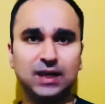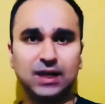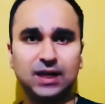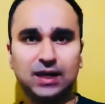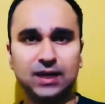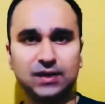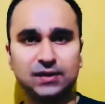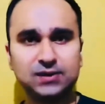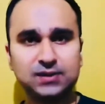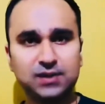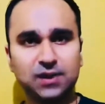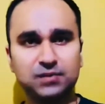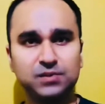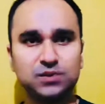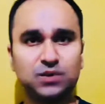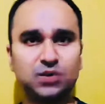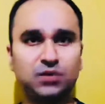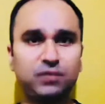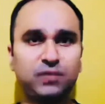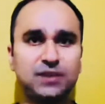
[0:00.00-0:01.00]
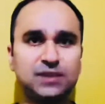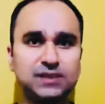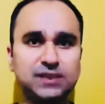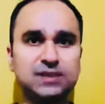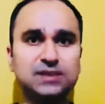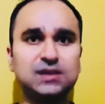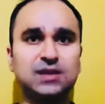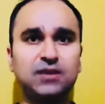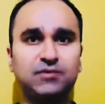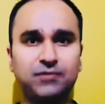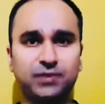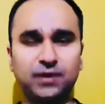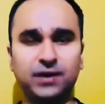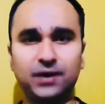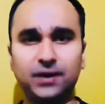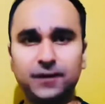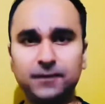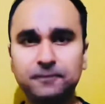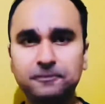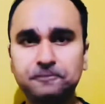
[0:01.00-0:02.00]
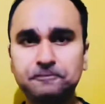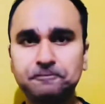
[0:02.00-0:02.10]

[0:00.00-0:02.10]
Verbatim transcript: uh, some sort of basic stuff earlier